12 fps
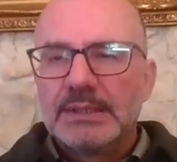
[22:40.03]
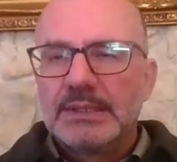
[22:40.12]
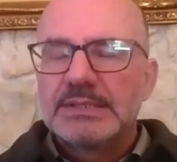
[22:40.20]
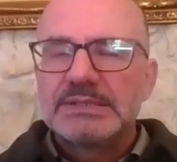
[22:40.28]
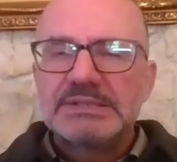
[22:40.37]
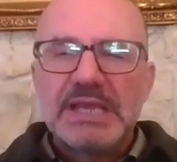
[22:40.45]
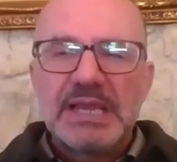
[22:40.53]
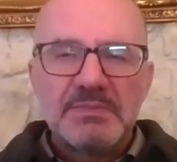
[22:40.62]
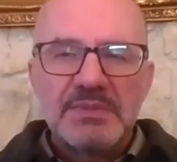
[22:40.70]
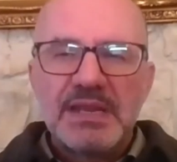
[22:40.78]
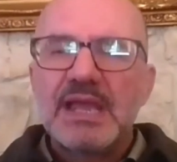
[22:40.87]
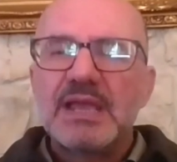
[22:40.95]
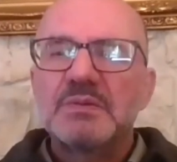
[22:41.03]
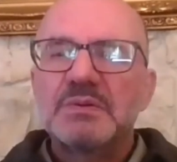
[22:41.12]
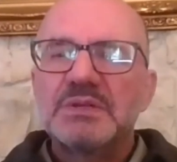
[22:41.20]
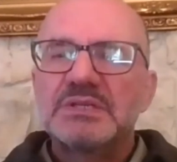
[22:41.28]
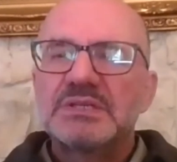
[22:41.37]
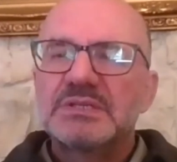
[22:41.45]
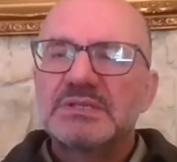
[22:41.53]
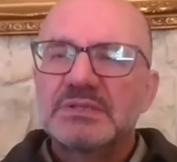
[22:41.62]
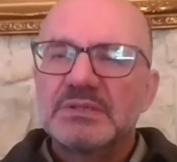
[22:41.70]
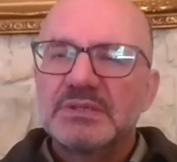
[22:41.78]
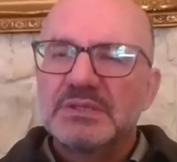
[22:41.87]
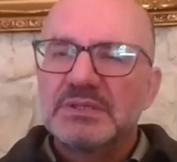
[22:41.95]
Same language,
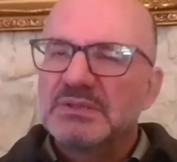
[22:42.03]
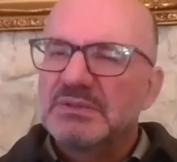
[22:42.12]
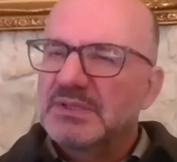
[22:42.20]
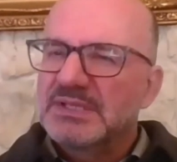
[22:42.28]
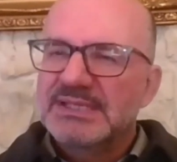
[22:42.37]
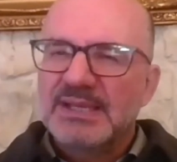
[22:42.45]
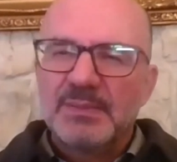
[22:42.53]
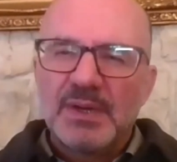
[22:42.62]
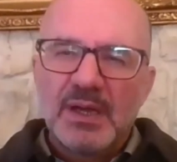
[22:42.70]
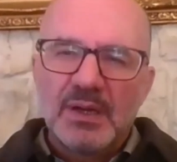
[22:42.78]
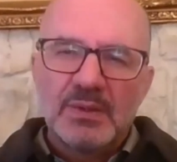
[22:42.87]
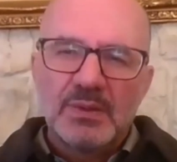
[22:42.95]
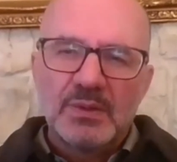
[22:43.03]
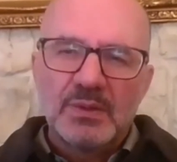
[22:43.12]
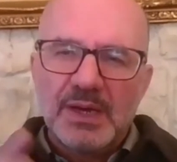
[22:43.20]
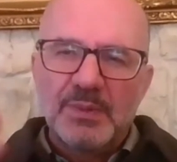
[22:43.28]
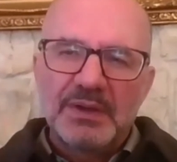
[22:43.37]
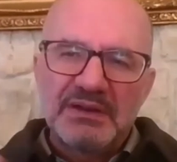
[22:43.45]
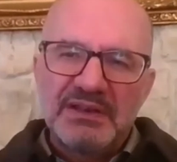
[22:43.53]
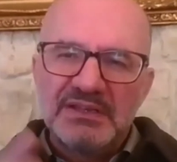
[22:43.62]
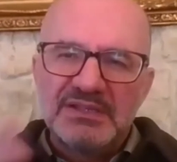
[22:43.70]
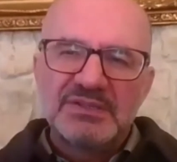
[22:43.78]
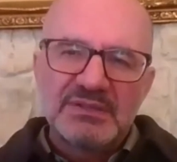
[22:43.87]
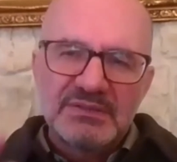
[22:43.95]
somehow our
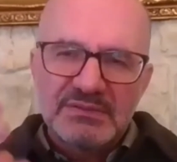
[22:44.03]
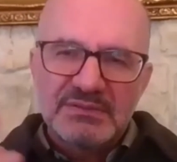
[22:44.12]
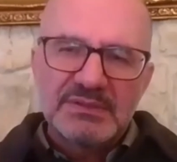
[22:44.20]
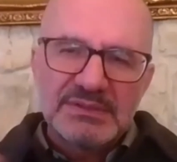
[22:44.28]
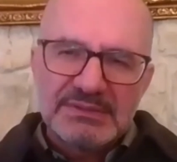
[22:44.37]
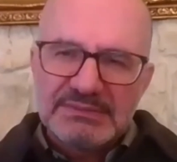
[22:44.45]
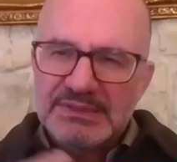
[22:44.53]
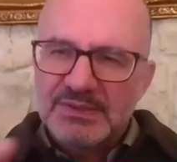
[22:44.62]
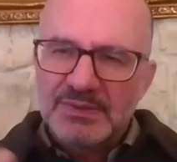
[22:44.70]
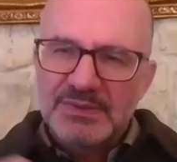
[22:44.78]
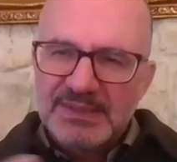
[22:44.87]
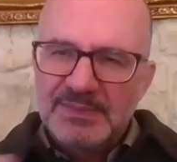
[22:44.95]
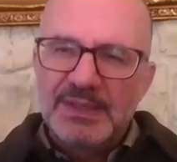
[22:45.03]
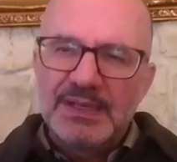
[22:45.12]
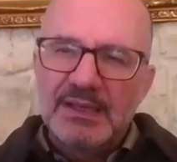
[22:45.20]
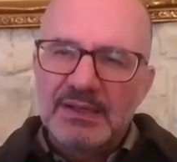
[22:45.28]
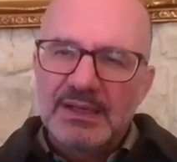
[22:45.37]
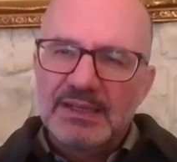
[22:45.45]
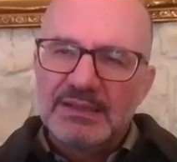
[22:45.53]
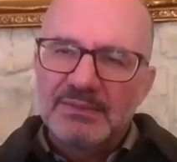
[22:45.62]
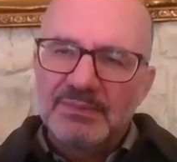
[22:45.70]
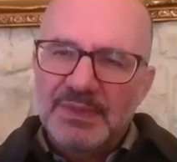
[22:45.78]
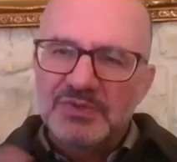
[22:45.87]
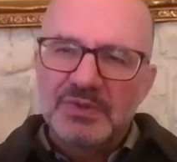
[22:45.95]
religions so similar, and
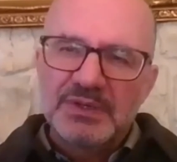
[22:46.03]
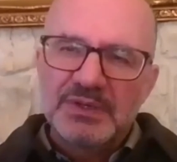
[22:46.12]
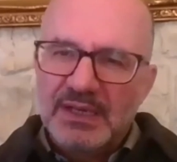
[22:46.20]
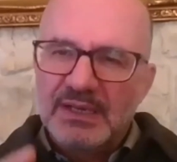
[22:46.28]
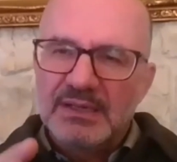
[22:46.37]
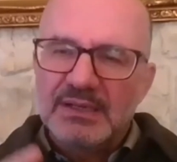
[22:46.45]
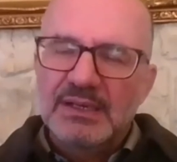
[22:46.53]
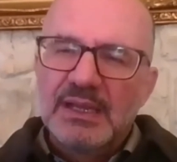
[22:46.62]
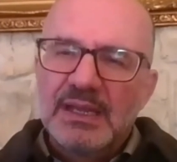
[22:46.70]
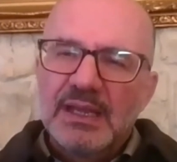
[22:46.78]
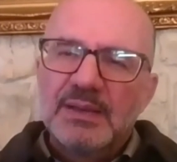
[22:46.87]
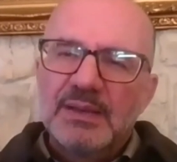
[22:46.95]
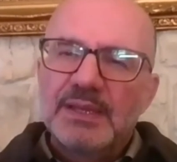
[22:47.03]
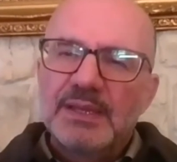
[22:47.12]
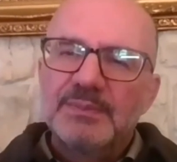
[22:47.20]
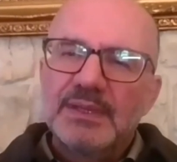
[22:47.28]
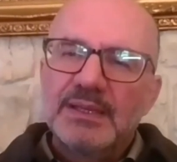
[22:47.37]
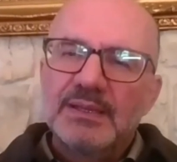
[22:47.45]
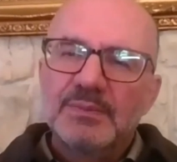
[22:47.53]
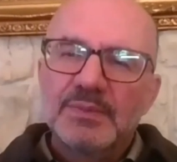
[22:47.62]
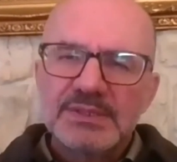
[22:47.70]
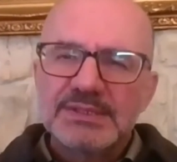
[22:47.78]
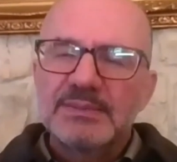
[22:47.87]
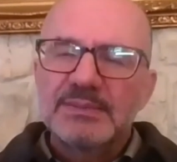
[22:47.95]
majority are maybe
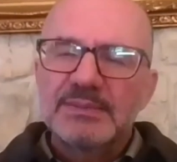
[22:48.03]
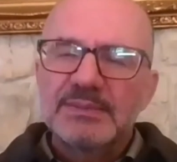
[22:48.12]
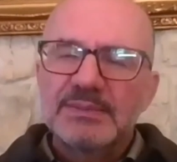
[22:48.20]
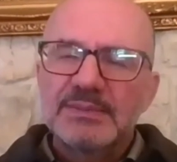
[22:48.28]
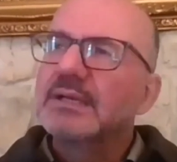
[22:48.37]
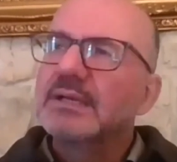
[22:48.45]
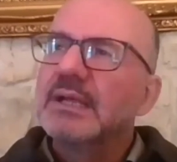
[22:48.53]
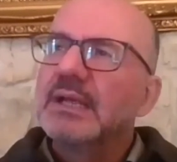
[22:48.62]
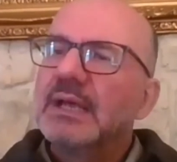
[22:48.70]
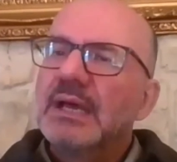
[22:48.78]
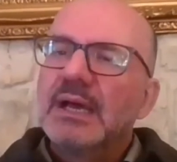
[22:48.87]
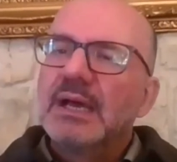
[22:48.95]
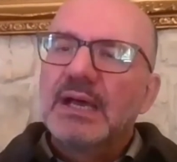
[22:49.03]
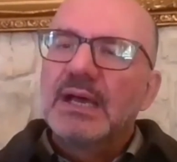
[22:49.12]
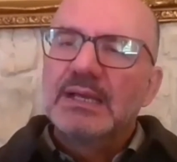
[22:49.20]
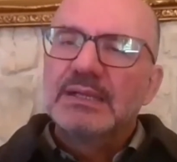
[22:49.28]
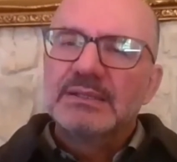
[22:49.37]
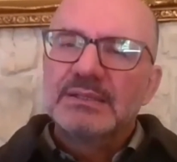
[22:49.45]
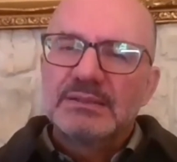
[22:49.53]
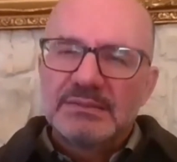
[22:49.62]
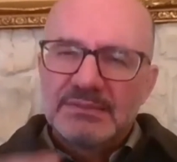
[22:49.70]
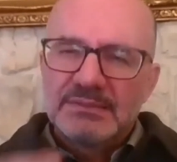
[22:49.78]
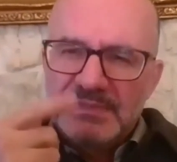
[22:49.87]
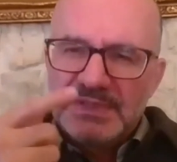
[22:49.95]
Muslim here,
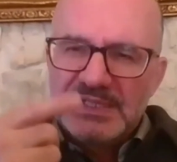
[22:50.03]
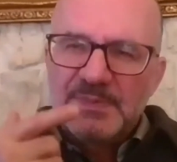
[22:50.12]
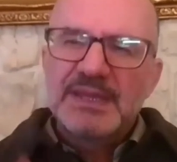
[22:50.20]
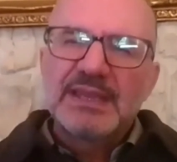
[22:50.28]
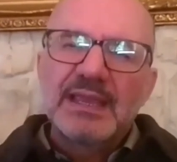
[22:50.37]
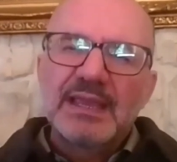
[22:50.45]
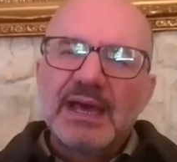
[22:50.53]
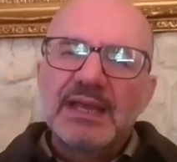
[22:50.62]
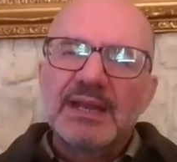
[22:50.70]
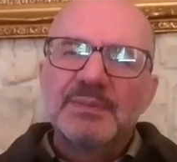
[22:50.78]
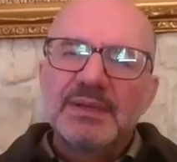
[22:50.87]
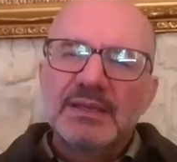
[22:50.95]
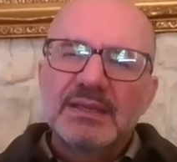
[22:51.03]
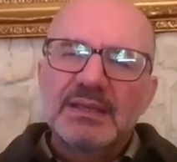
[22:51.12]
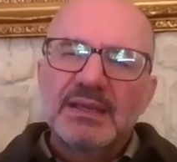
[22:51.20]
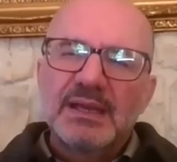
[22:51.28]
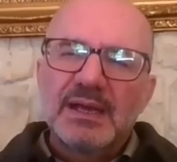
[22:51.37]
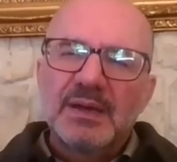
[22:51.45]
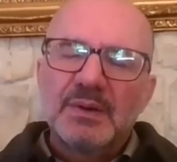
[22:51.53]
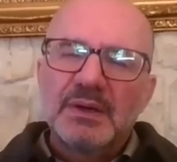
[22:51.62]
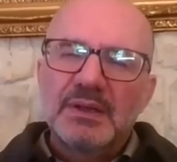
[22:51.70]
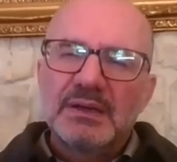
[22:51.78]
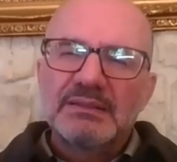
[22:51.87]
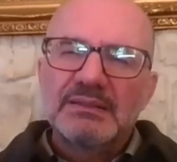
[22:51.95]
and speaking Arabic,
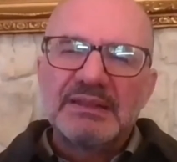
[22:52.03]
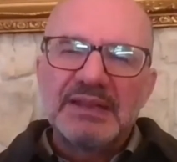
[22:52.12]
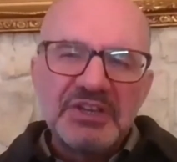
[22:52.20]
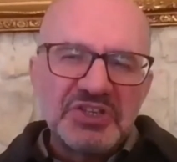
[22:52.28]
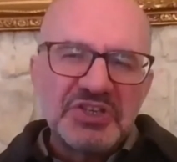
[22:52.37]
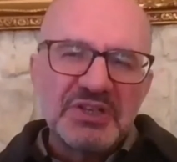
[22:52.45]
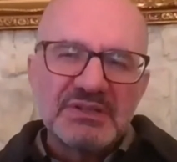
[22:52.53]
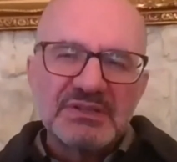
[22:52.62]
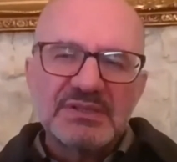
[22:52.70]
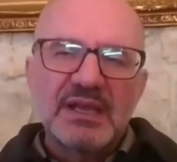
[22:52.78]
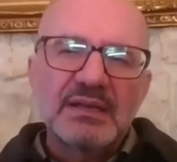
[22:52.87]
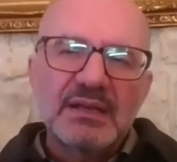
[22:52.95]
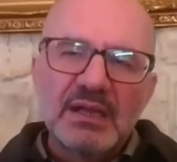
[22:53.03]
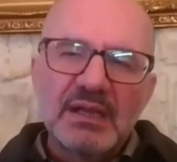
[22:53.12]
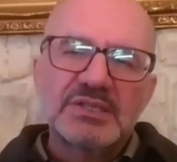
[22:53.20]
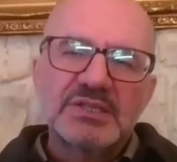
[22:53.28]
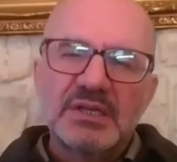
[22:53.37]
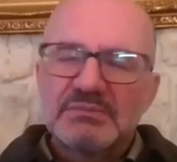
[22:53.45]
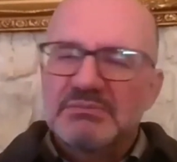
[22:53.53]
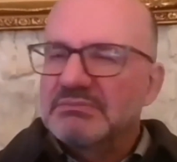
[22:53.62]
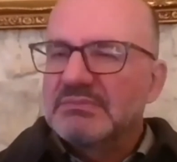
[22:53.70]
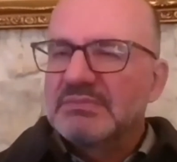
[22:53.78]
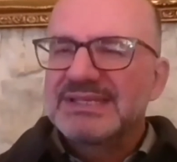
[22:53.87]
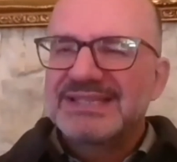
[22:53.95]
our traditions and culture
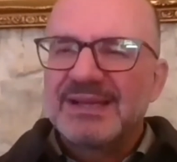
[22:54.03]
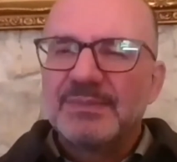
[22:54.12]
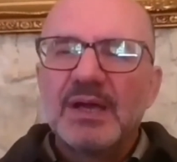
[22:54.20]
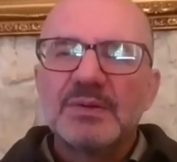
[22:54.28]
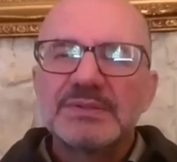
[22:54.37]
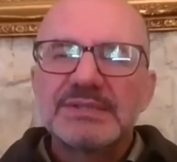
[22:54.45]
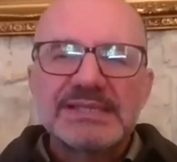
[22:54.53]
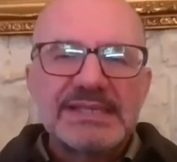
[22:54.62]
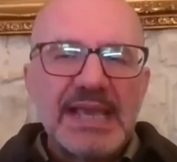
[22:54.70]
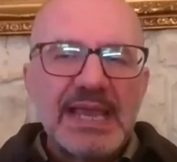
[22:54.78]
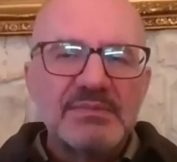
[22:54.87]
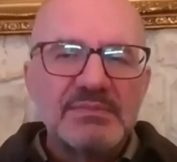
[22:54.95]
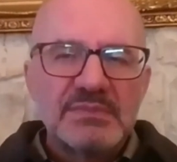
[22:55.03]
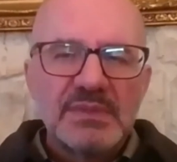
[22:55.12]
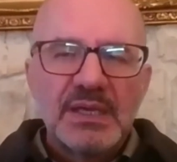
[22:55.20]
somehow the same.